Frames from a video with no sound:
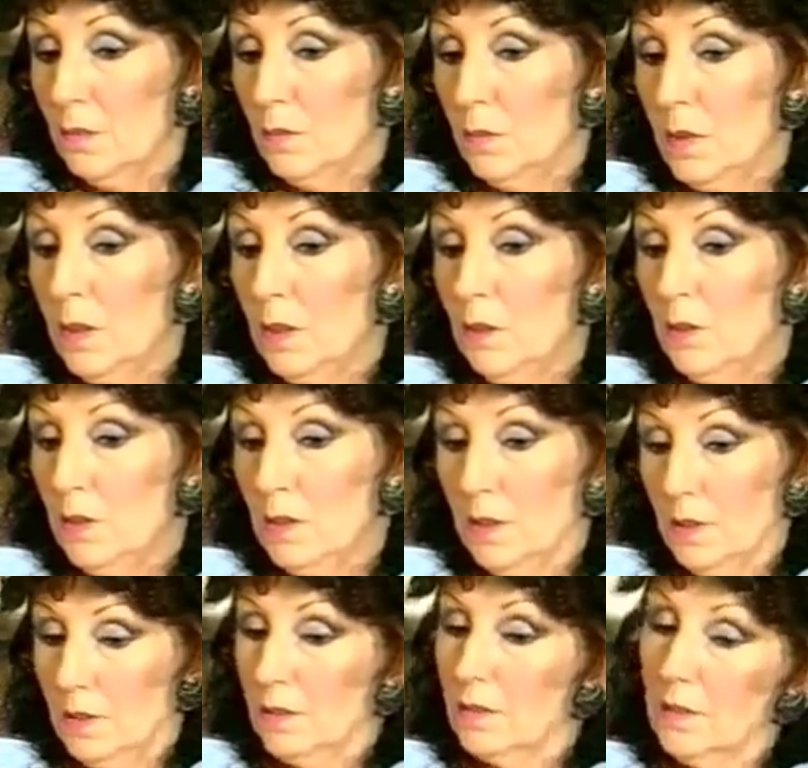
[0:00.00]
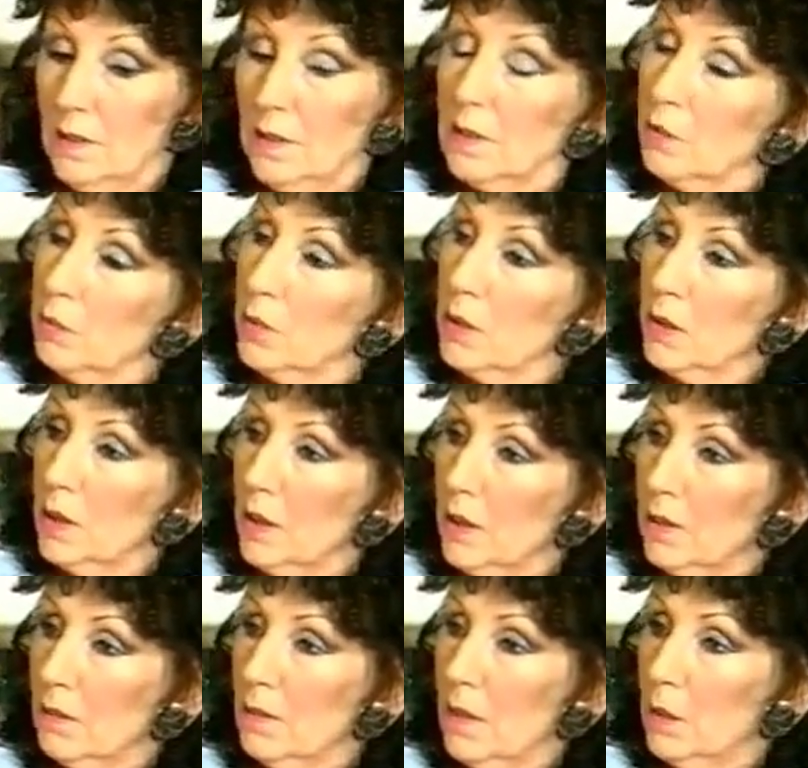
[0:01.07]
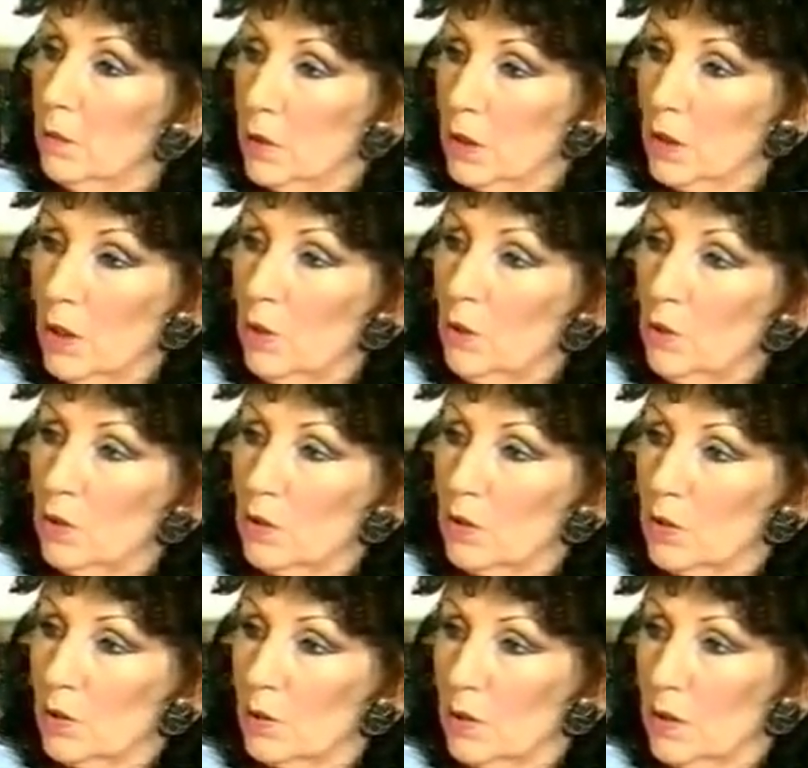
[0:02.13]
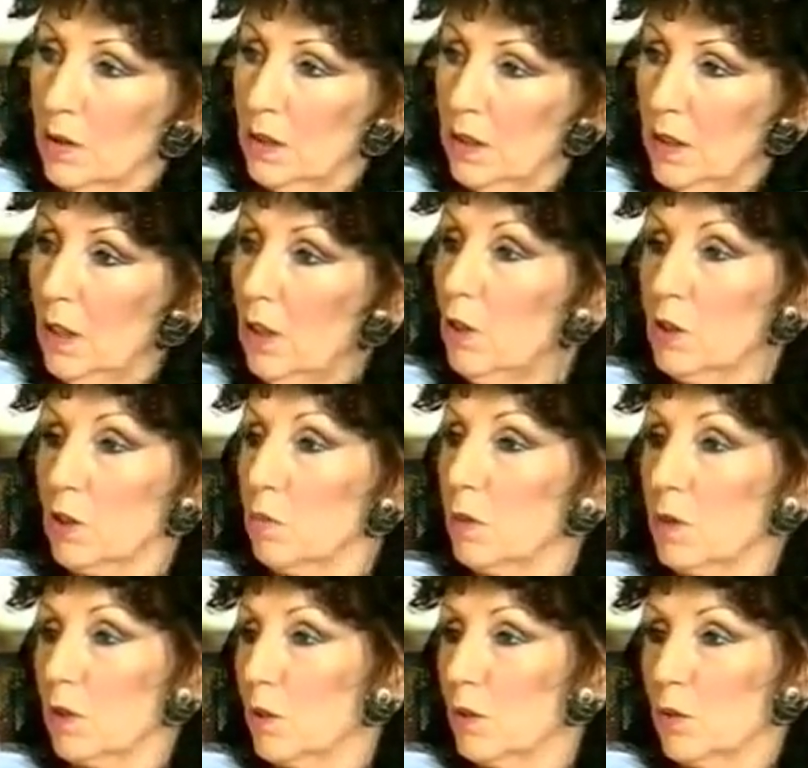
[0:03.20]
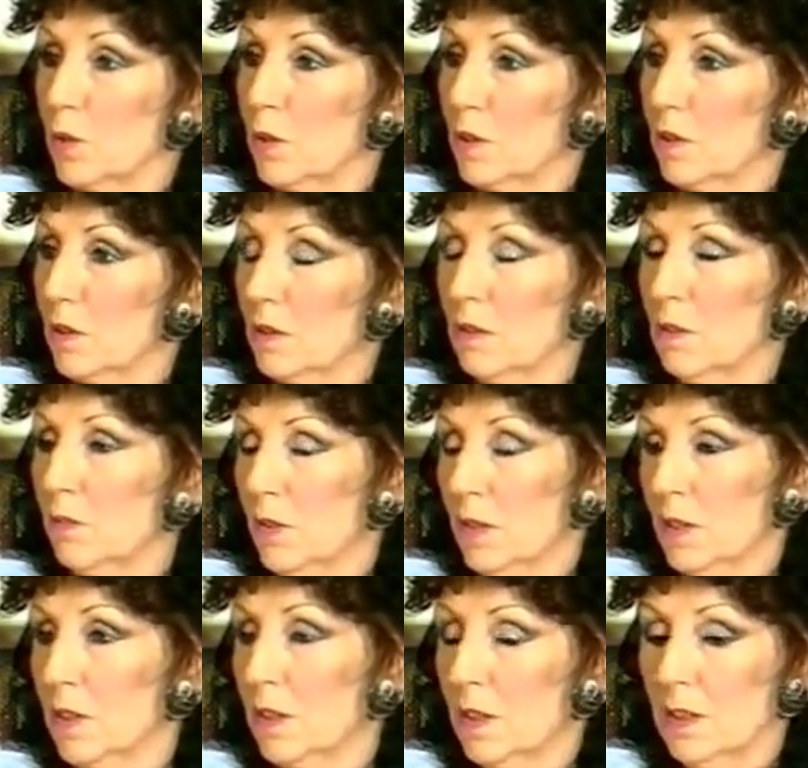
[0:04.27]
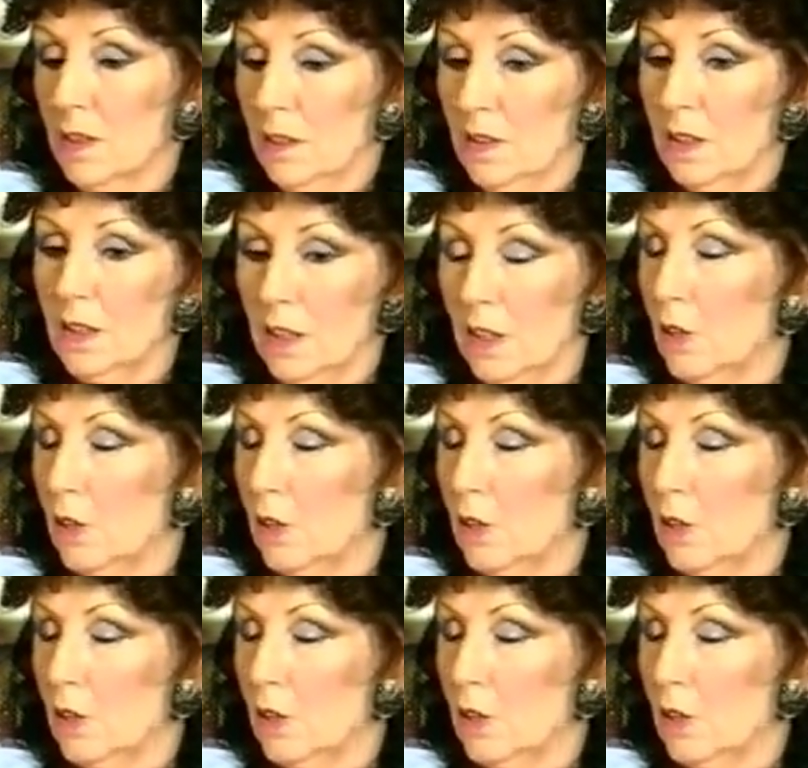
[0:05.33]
Well, this is what I was told to do. He asked me to do this, so I've done it, and I think I